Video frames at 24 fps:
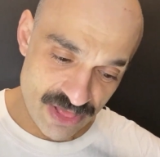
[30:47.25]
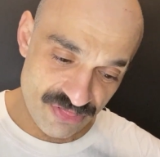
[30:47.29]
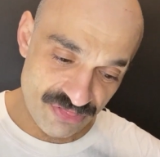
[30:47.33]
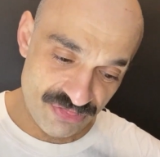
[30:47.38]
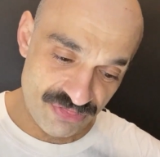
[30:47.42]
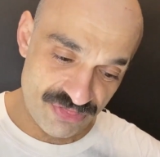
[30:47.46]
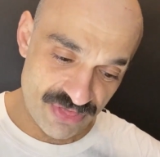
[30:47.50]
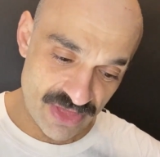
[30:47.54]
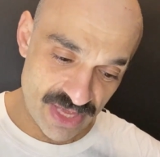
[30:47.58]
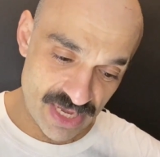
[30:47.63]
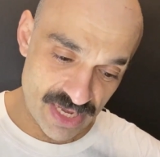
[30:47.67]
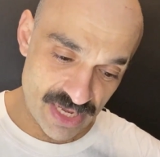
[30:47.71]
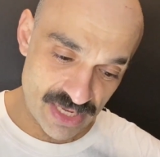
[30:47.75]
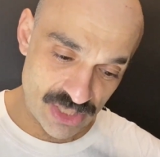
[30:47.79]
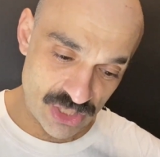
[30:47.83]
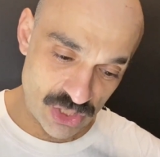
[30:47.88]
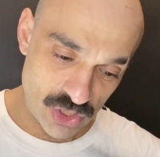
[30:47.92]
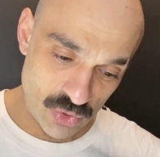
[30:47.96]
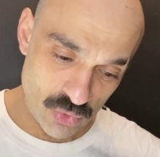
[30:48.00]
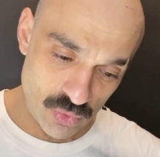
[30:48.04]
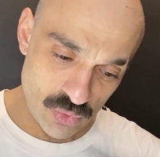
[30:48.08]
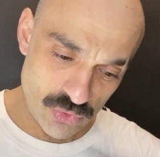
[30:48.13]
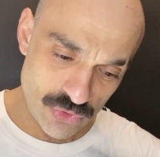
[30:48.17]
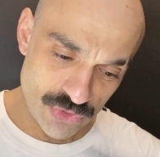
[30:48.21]
the
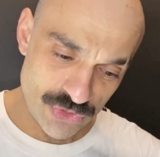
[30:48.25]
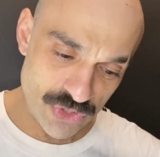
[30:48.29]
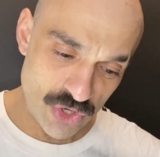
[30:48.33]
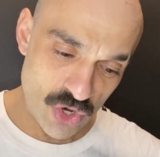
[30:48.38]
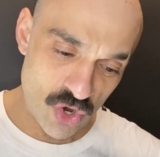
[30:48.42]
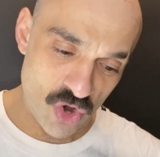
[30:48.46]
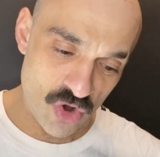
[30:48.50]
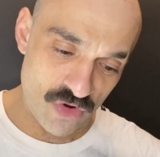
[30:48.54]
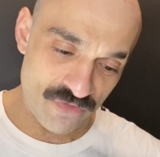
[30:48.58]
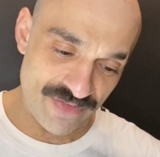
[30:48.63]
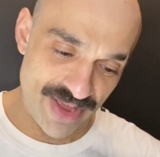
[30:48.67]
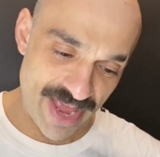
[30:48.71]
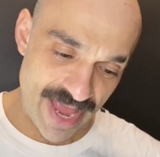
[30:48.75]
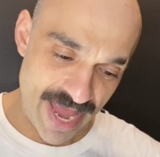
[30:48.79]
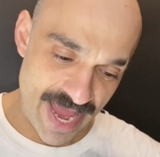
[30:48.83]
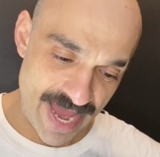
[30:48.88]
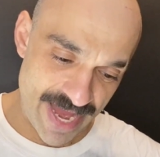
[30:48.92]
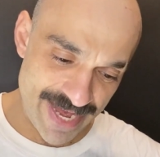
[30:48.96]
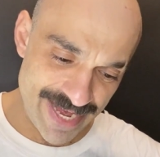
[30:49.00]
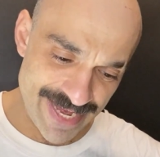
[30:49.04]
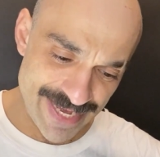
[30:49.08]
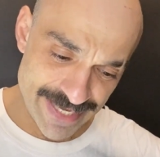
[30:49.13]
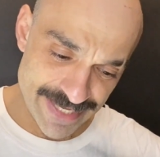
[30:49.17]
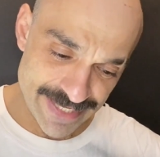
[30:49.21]
use of
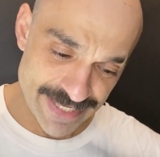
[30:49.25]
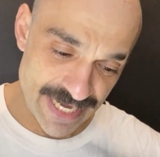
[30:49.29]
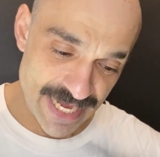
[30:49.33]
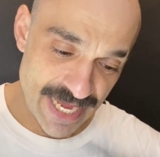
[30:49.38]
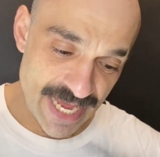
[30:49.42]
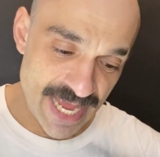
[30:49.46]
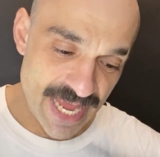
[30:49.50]
aid,